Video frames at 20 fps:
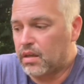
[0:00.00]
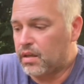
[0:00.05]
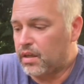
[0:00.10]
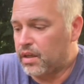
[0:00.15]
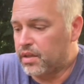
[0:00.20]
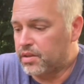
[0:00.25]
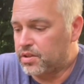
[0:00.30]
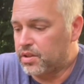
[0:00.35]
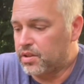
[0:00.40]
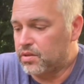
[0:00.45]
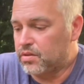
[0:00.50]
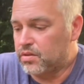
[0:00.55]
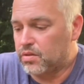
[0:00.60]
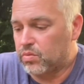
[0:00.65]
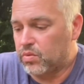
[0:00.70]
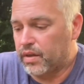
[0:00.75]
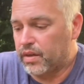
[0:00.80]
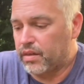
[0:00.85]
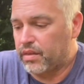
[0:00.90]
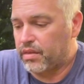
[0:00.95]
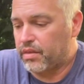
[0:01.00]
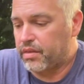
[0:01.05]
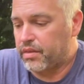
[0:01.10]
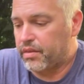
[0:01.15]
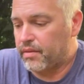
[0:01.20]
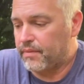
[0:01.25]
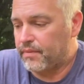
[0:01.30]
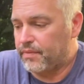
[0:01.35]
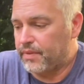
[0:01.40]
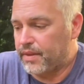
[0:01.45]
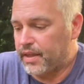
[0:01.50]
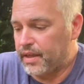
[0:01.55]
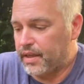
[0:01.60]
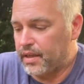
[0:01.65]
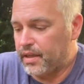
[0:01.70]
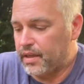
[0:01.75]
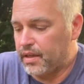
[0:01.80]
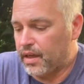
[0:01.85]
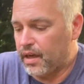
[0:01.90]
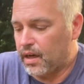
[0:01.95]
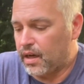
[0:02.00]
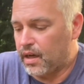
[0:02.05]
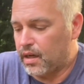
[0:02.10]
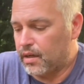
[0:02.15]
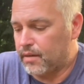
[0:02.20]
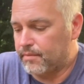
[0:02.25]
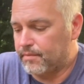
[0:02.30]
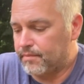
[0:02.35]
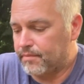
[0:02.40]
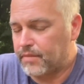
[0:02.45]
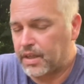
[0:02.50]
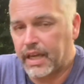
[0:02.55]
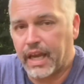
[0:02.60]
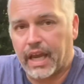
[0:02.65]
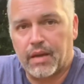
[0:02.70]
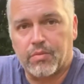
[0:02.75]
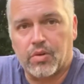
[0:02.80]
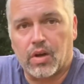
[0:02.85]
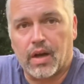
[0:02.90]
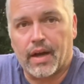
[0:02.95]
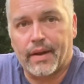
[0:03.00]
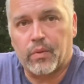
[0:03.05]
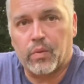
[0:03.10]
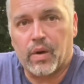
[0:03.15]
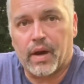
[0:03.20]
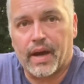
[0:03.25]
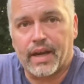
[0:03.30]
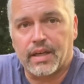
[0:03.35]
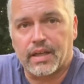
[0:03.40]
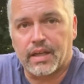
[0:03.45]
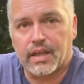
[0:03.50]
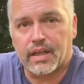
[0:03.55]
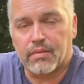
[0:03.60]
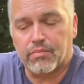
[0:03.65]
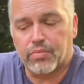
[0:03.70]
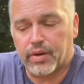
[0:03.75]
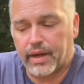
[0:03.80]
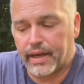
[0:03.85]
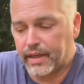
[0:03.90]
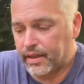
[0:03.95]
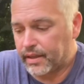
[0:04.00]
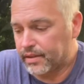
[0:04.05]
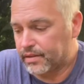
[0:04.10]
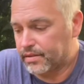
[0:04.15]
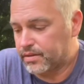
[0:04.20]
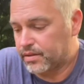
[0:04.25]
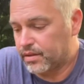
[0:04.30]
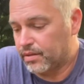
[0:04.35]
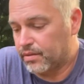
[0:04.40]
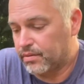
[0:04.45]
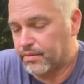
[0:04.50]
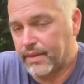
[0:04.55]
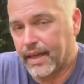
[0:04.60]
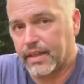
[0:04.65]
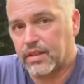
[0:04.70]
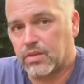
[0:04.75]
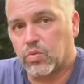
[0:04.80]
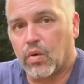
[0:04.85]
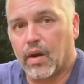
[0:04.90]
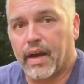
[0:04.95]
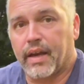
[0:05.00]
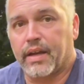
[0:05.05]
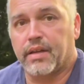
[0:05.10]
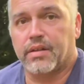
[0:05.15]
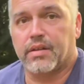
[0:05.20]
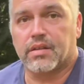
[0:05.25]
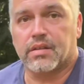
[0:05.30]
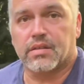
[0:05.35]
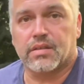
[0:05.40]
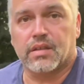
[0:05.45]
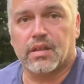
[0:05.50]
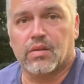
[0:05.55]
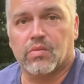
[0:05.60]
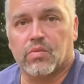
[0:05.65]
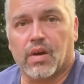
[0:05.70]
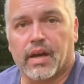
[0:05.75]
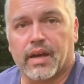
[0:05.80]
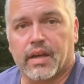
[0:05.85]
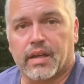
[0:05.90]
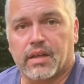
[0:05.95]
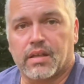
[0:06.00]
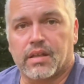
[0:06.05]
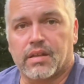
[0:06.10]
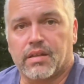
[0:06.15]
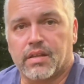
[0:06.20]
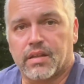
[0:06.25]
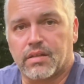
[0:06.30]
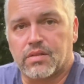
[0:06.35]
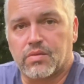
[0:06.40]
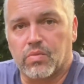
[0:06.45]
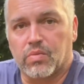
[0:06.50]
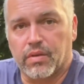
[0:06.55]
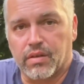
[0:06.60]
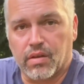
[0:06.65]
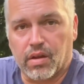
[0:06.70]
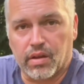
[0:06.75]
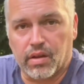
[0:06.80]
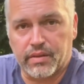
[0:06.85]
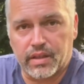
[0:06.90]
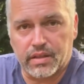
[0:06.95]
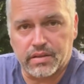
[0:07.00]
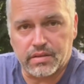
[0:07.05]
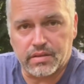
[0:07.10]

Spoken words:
issues with the cable unwinding and breaking. So that's why you can see why I did this with all these